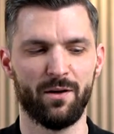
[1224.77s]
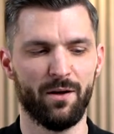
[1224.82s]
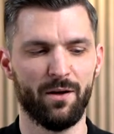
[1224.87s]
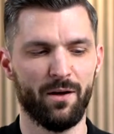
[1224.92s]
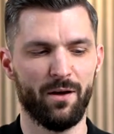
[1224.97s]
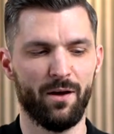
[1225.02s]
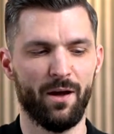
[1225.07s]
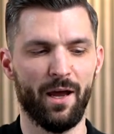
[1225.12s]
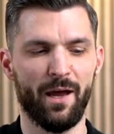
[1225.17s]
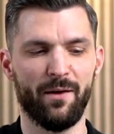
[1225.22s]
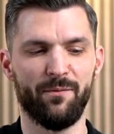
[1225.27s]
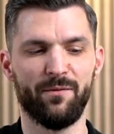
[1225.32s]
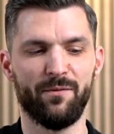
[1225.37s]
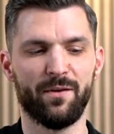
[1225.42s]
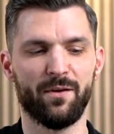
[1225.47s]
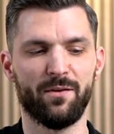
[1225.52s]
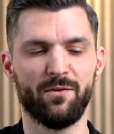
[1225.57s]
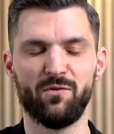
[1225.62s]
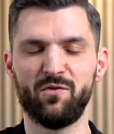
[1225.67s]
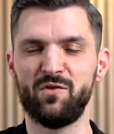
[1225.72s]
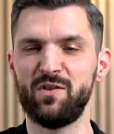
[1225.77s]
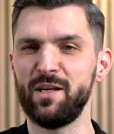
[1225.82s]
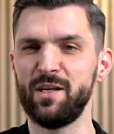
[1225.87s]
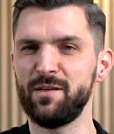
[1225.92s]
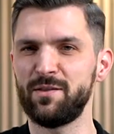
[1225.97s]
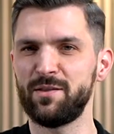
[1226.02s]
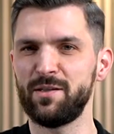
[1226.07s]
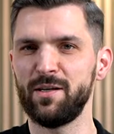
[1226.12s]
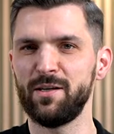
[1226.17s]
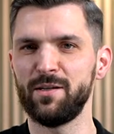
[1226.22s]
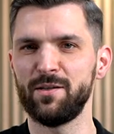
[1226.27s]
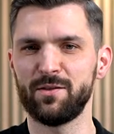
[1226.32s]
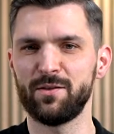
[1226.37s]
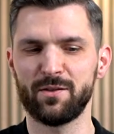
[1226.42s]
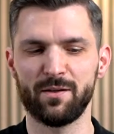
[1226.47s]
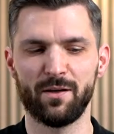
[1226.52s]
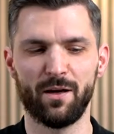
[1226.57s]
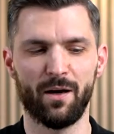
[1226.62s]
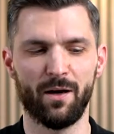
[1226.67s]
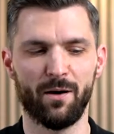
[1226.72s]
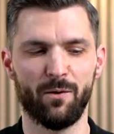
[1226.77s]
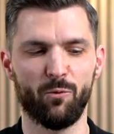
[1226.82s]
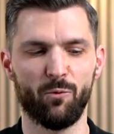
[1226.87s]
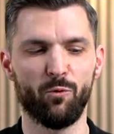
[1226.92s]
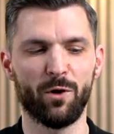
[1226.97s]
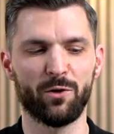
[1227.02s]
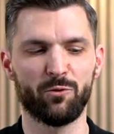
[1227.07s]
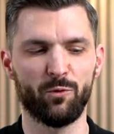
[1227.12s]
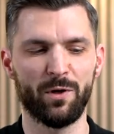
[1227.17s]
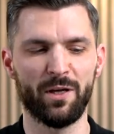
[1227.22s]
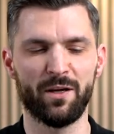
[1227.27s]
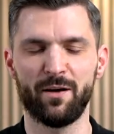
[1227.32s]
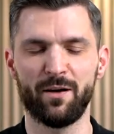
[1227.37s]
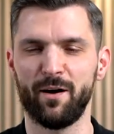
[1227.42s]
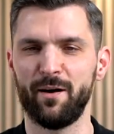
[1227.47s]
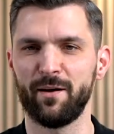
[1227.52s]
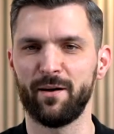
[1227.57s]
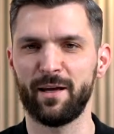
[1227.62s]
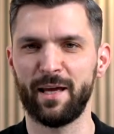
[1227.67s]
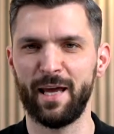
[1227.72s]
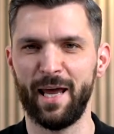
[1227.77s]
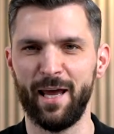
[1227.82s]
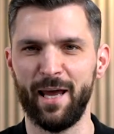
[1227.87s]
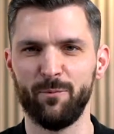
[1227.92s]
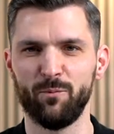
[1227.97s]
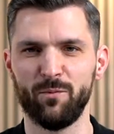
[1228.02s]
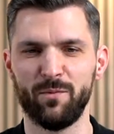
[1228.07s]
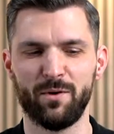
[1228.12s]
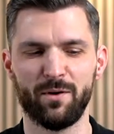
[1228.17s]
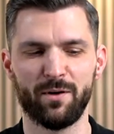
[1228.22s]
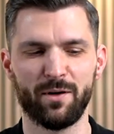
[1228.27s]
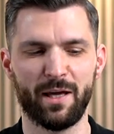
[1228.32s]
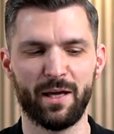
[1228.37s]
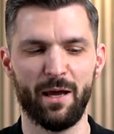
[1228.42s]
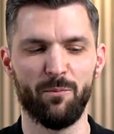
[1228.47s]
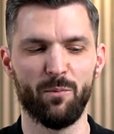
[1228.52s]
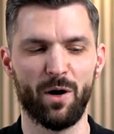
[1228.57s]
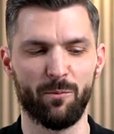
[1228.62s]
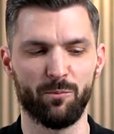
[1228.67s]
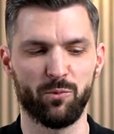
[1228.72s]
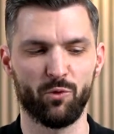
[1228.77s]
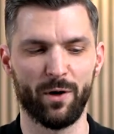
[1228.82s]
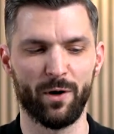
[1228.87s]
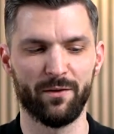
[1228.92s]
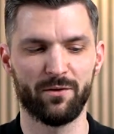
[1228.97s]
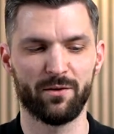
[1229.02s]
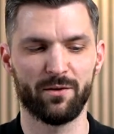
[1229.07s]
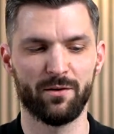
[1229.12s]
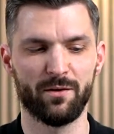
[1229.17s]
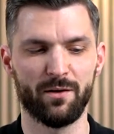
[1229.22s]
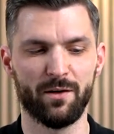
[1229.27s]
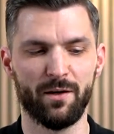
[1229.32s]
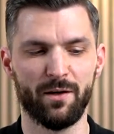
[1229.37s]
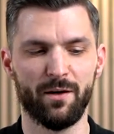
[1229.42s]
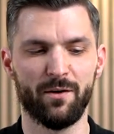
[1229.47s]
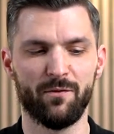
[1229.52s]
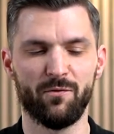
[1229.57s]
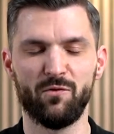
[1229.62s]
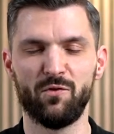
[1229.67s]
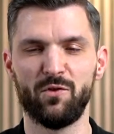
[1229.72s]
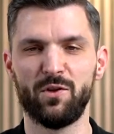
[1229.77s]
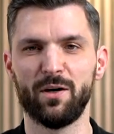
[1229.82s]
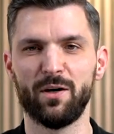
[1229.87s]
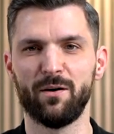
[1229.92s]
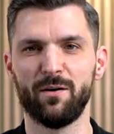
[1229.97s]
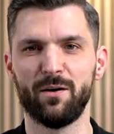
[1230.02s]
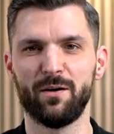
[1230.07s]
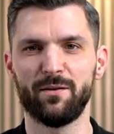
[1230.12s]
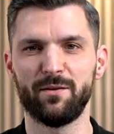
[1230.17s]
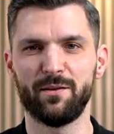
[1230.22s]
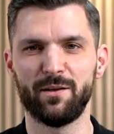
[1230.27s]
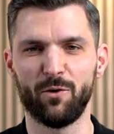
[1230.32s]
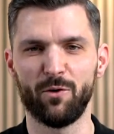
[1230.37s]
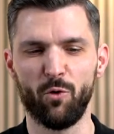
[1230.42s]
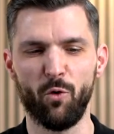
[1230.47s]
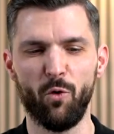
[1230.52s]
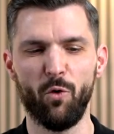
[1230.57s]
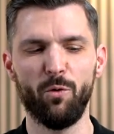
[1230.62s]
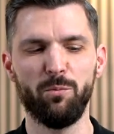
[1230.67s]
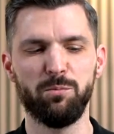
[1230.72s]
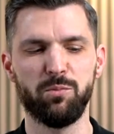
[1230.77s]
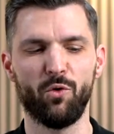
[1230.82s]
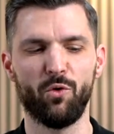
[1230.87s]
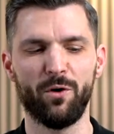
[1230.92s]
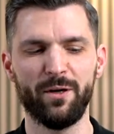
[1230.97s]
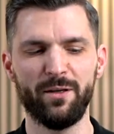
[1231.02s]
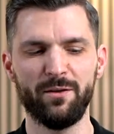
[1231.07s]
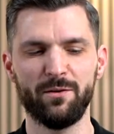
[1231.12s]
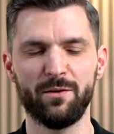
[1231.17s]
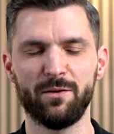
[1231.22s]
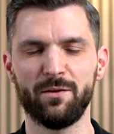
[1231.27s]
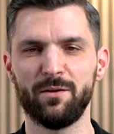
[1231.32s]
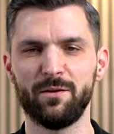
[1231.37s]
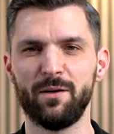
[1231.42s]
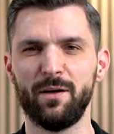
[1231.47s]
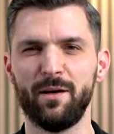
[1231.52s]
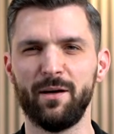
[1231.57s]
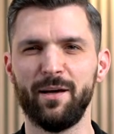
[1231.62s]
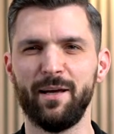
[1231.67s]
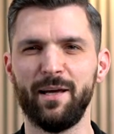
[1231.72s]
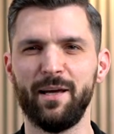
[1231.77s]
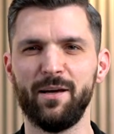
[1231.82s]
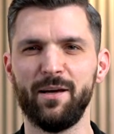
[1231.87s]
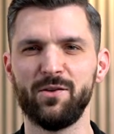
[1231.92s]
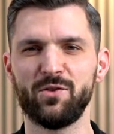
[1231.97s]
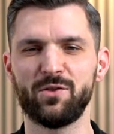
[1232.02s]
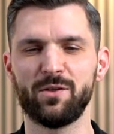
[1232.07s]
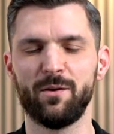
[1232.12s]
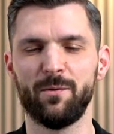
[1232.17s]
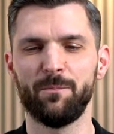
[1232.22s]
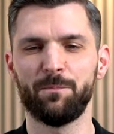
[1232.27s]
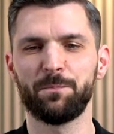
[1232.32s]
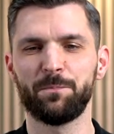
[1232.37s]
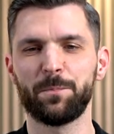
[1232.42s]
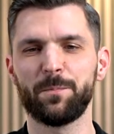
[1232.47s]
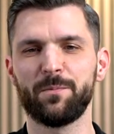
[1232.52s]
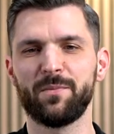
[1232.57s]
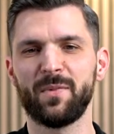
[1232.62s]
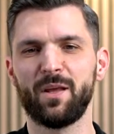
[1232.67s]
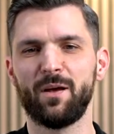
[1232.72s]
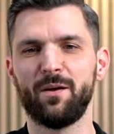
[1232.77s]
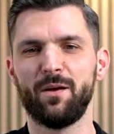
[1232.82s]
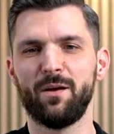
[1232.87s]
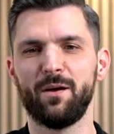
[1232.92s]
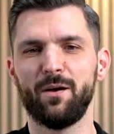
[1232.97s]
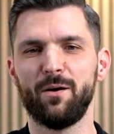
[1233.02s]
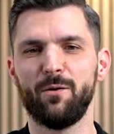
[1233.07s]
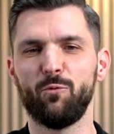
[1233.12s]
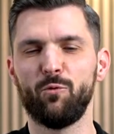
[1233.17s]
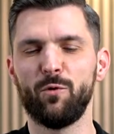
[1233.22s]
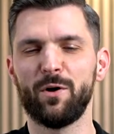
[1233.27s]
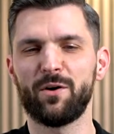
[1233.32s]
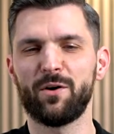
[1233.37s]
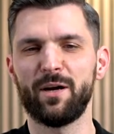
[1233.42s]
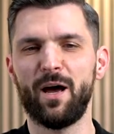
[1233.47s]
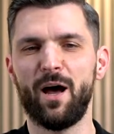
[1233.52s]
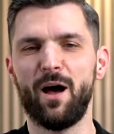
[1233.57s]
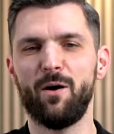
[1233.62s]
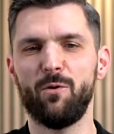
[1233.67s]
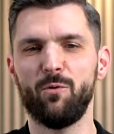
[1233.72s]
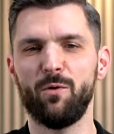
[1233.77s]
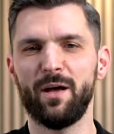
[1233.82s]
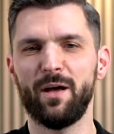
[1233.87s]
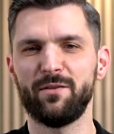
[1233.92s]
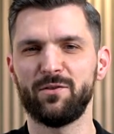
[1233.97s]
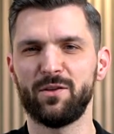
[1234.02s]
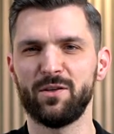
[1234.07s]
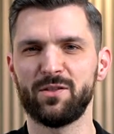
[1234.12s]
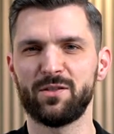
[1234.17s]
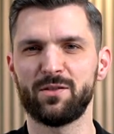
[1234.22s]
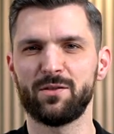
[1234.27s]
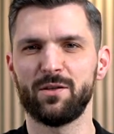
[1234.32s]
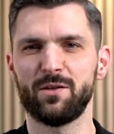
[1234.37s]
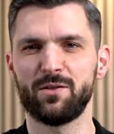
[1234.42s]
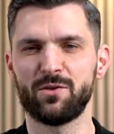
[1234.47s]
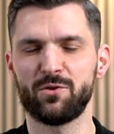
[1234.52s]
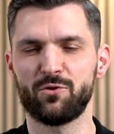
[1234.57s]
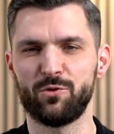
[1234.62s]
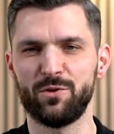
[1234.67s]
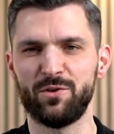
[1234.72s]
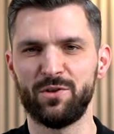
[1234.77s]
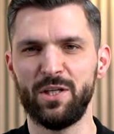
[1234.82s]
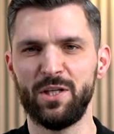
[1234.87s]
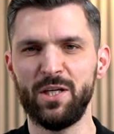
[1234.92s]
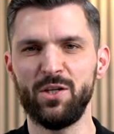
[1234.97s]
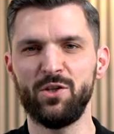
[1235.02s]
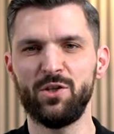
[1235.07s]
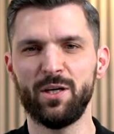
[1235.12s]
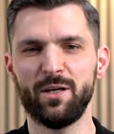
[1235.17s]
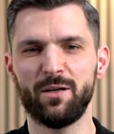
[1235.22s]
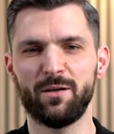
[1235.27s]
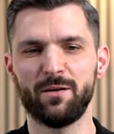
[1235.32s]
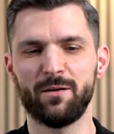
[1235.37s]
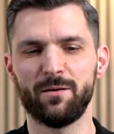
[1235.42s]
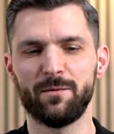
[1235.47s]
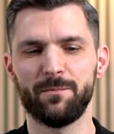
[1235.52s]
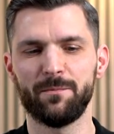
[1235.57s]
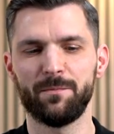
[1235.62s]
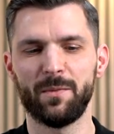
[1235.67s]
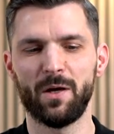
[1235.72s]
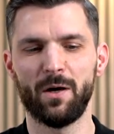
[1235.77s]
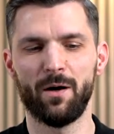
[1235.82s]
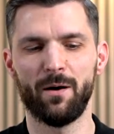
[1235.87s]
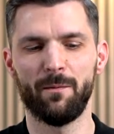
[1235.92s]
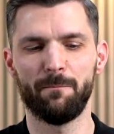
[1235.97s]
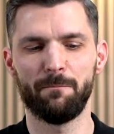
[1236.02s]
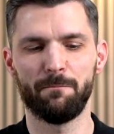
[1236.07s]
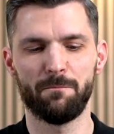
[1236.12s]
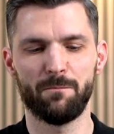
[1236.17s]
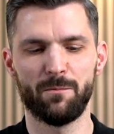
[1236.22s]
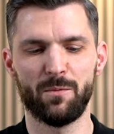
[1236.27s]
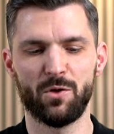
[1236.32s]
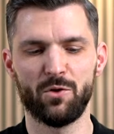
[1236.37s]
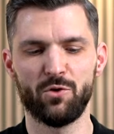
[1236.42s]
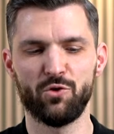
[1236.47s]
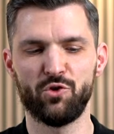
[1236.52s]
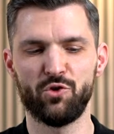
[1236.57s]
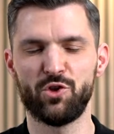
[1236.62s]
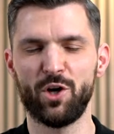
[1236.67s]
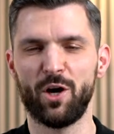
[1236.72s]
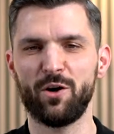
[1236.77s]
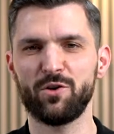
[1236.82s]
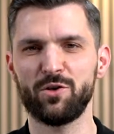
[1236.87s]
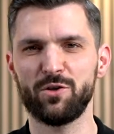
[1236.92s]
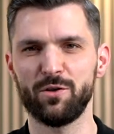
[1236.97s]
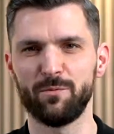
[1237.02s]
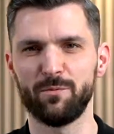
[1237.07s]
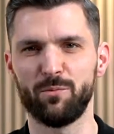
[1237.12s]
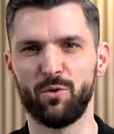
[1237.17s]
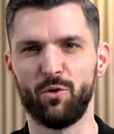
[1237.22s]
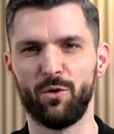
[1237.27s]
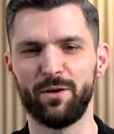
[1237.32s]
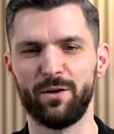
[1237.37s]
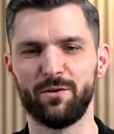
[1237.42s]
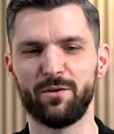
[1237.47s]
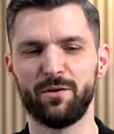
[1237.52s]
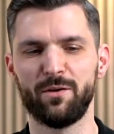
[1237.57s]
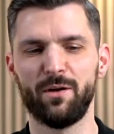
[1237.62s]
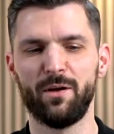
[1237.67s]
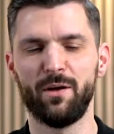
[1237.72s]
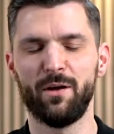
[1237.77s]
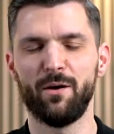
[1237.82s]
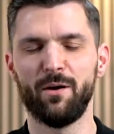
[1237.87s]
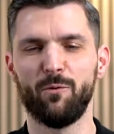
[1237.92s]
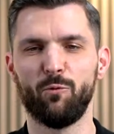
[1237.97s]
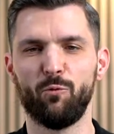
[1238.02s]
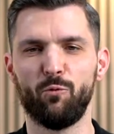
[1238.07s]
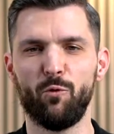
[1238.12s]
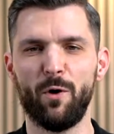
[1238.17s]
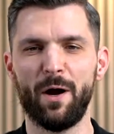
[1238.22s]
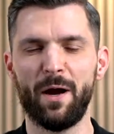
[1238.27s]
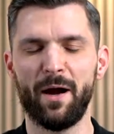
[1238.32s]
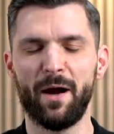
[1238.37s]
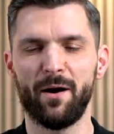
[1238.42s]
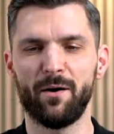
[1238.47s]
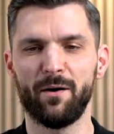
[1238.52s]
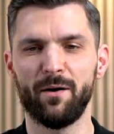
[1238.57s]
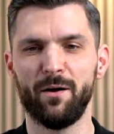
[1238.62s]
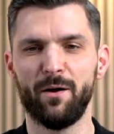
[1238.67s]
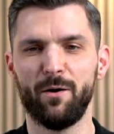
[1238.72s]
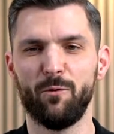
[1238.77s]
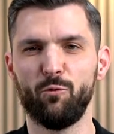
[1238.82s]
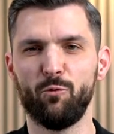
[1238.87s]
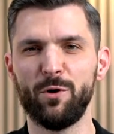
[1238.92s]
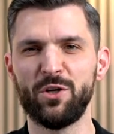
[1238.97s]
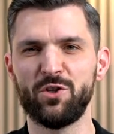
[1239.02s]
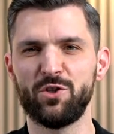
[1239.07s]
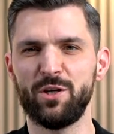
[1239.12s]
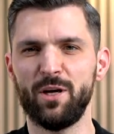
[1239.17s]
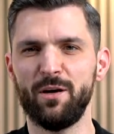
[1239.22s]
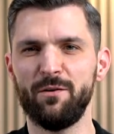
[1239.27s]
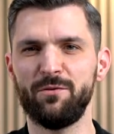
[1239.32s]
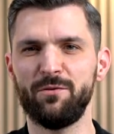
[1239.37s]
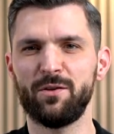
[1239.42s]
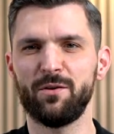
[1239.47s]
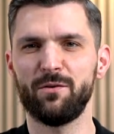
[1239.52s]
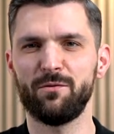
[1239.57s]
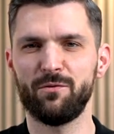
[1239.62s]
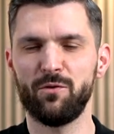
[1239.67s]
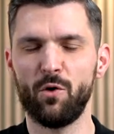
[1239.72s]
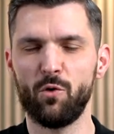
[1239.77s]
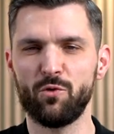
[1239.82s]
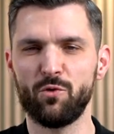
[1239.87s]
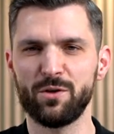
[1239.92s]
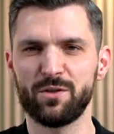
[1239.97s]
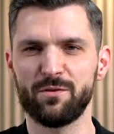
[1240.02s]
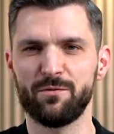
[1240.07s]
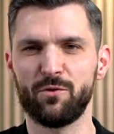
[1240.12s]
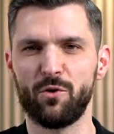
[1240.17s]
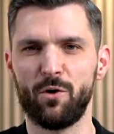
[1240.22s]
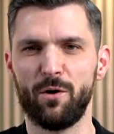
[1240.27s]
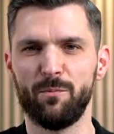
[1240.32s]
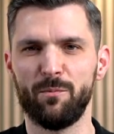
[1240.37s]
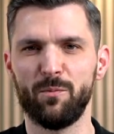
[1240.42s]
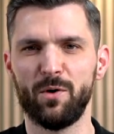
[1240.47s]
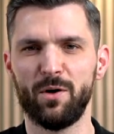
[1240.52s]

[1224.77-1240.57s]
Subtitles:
And this is what we came up with. The whole point is we're now at this strategic um, junction point where we shift focus from